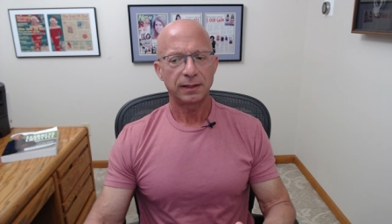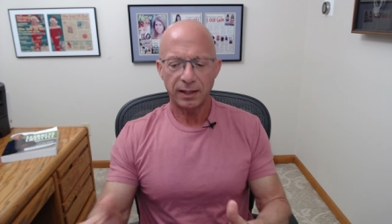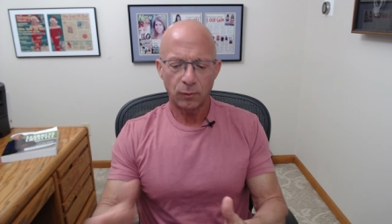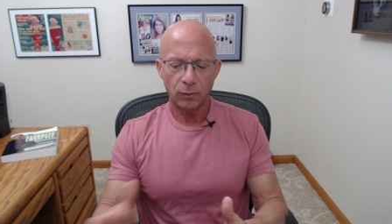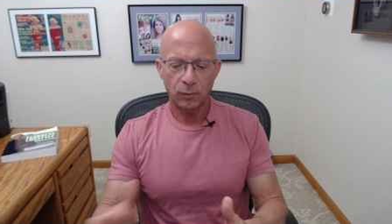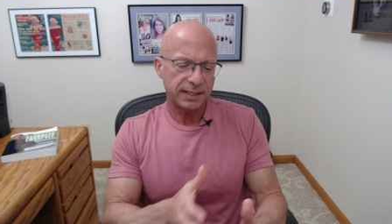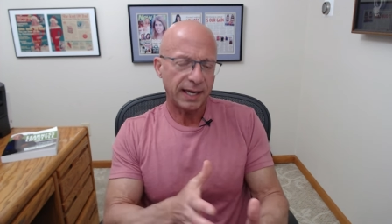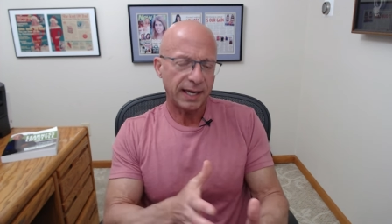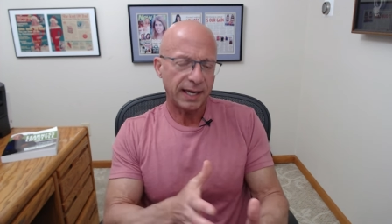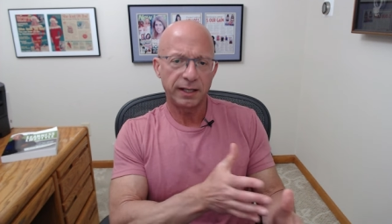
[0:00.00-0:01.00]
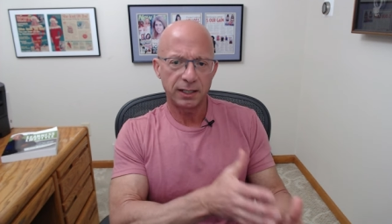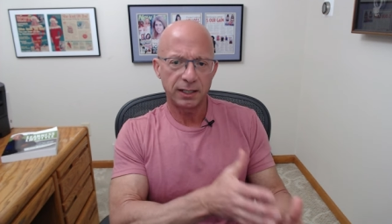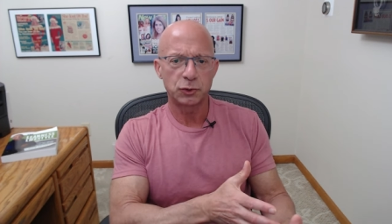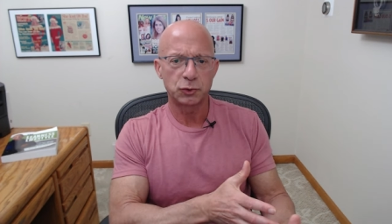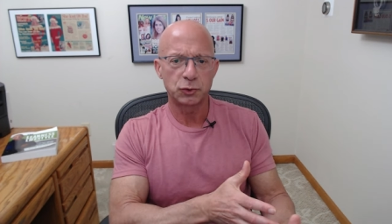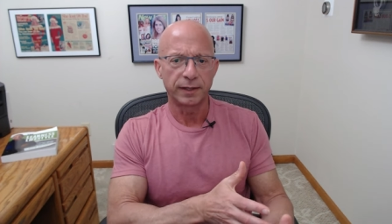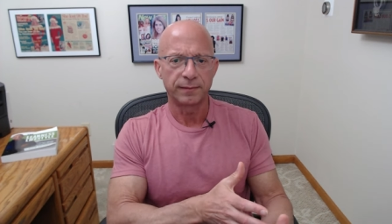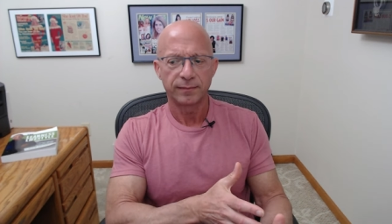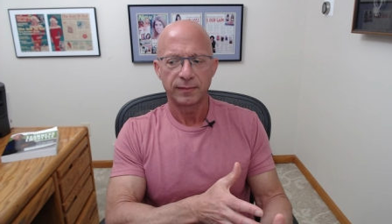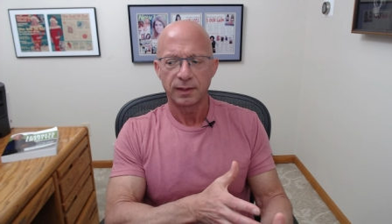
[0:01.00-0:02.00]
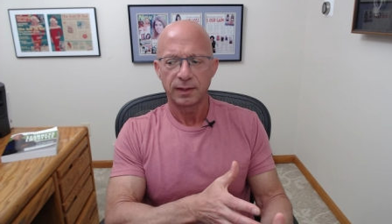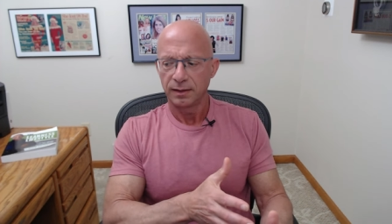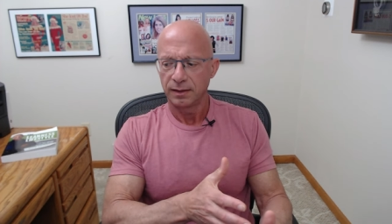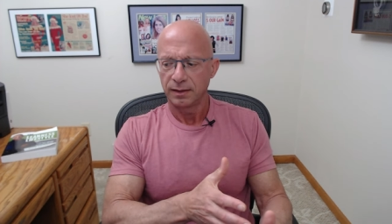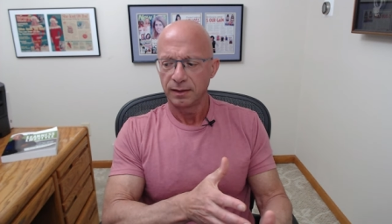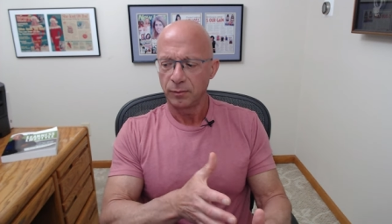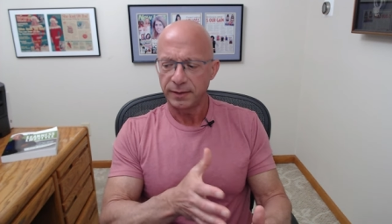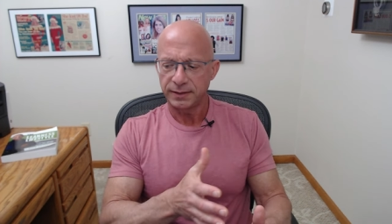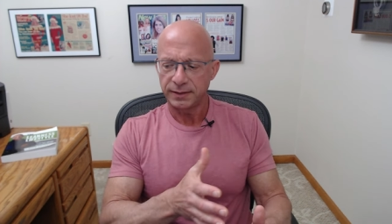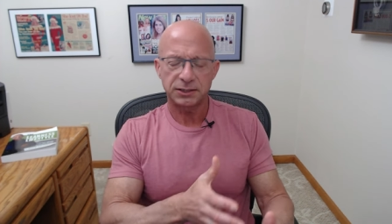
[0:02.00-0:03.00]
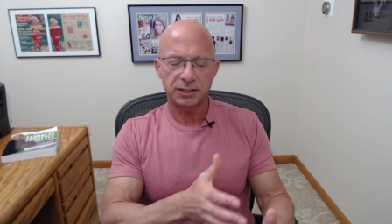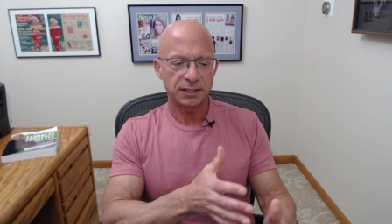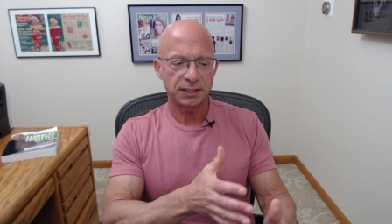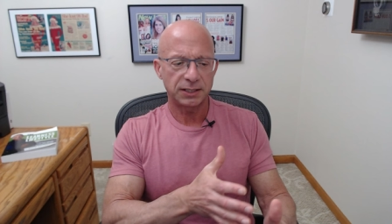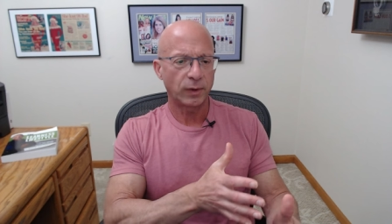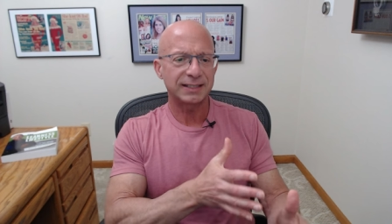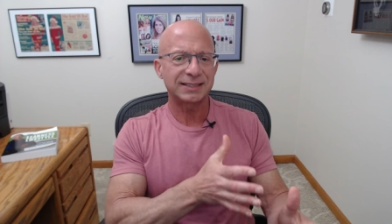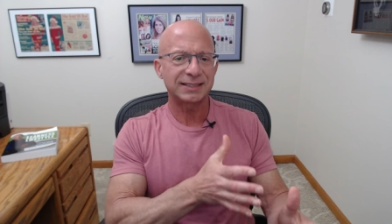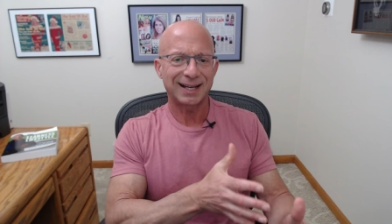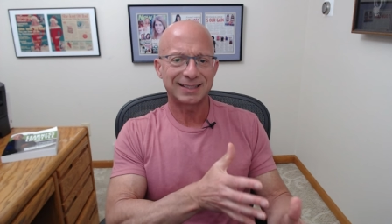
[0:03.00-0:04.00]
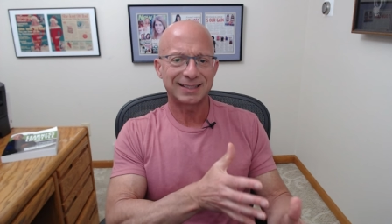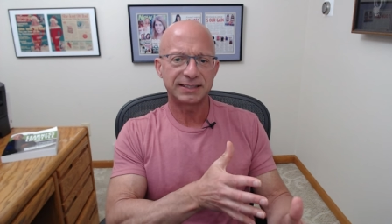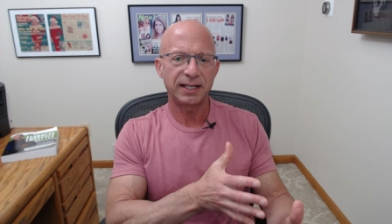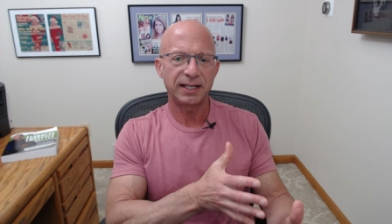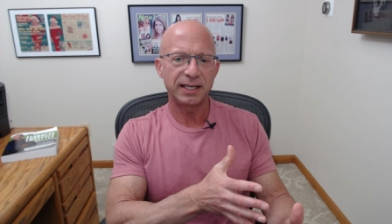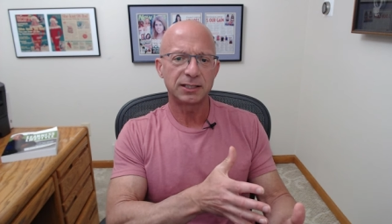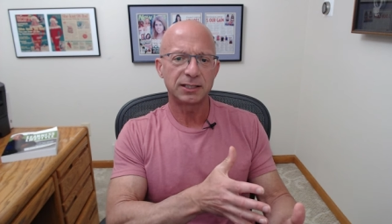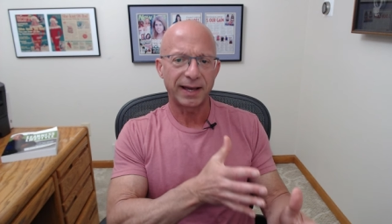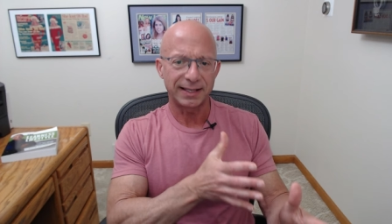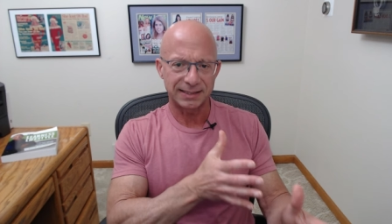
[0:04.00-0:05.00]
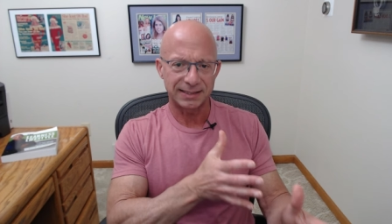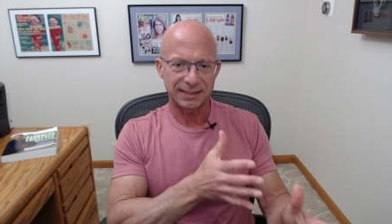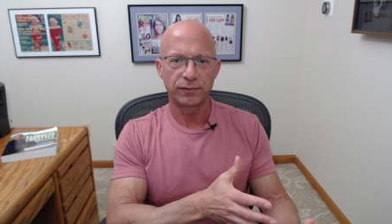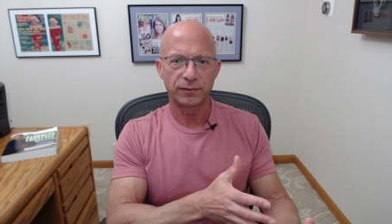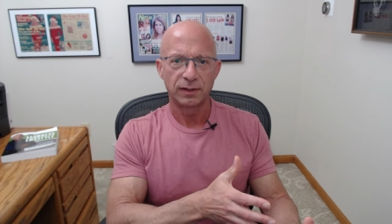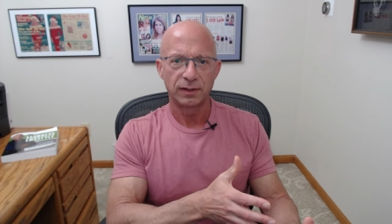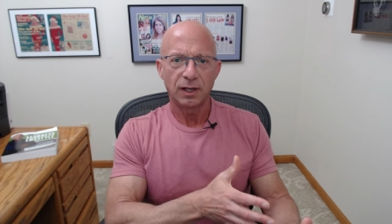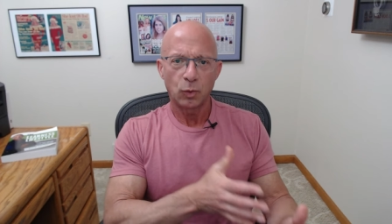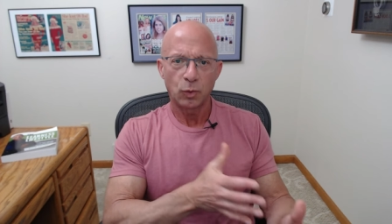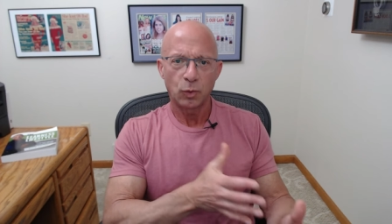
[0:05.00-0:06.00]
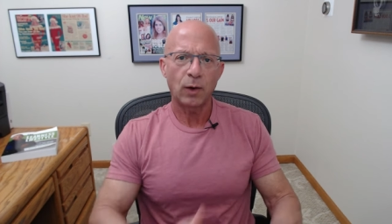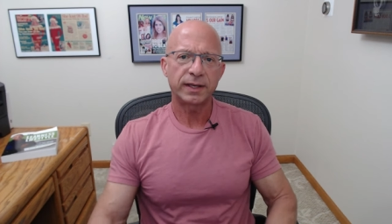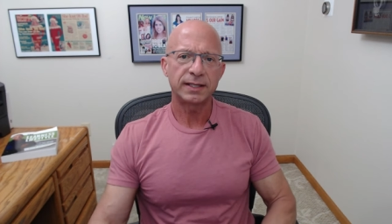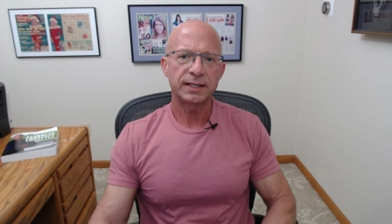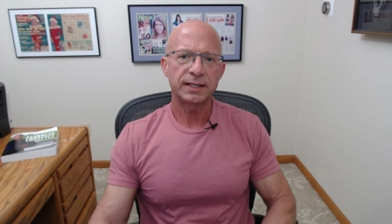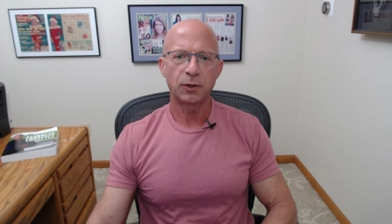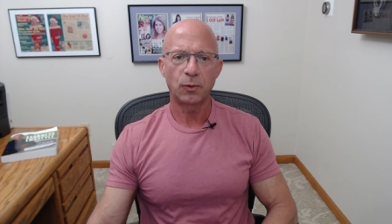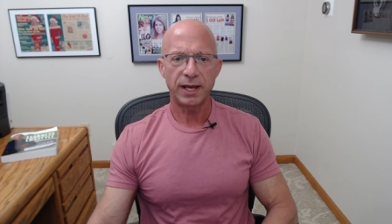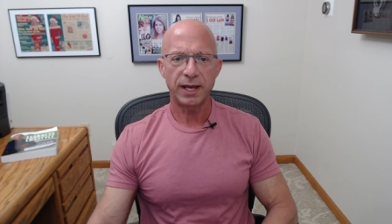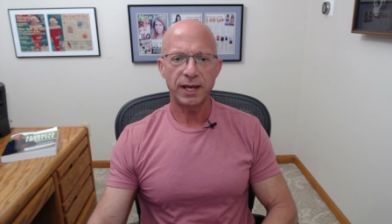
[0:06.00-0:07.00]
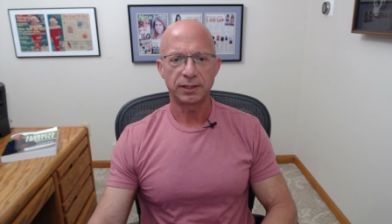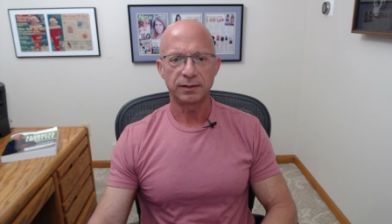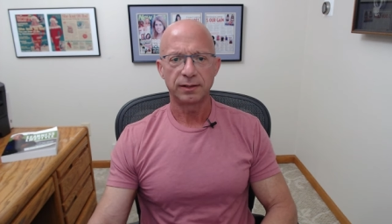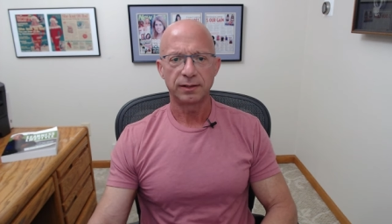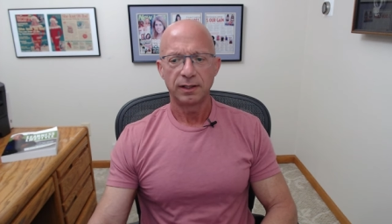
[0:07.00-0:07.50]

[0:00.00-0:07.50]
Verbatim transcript: It would be tested individually. It would be tested to see what its toxicity is by itself without consideration